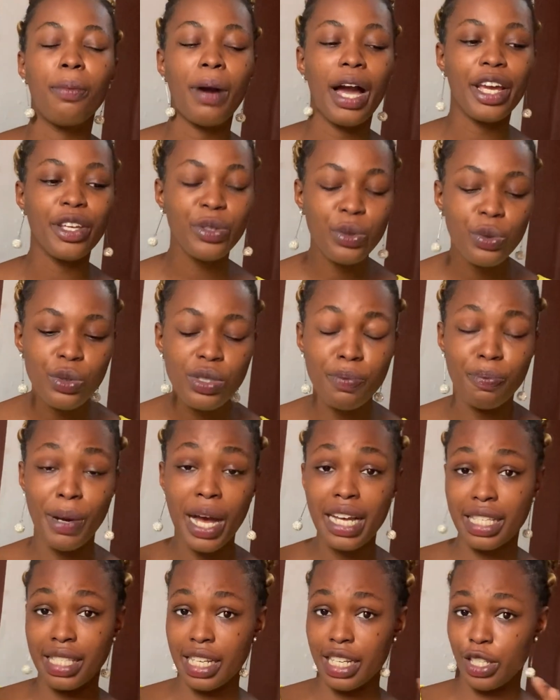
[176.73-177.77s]
I know
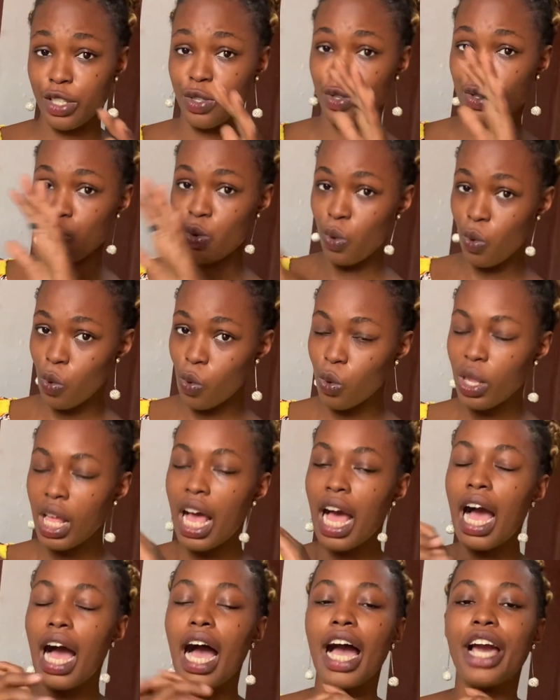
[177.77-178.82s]
back then in school,
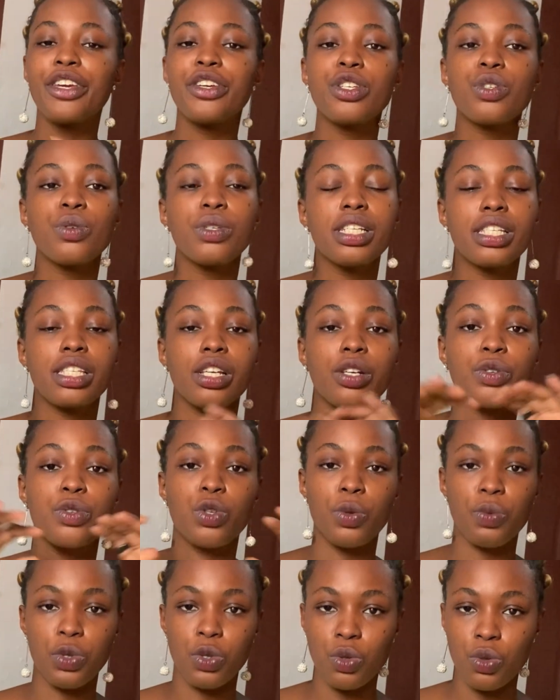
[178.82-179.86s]
I usually tell
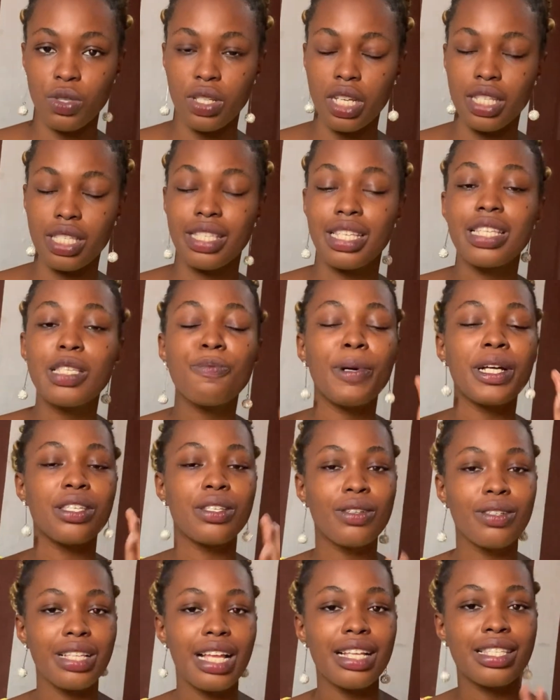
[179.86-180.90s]
some students, this
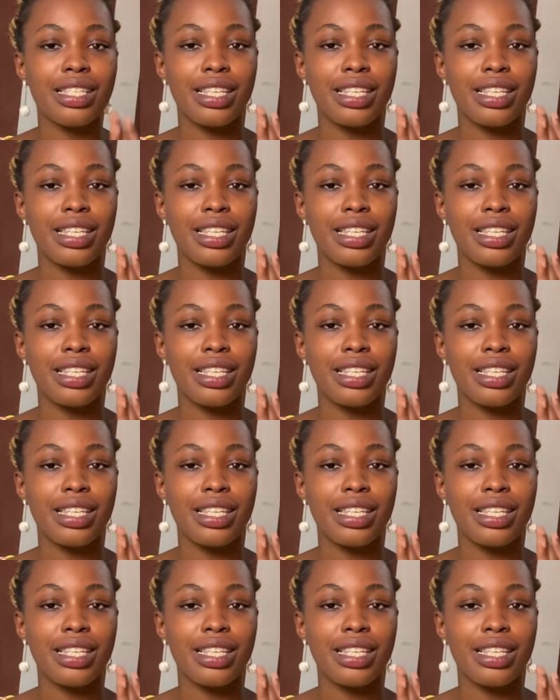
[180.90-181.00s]
particular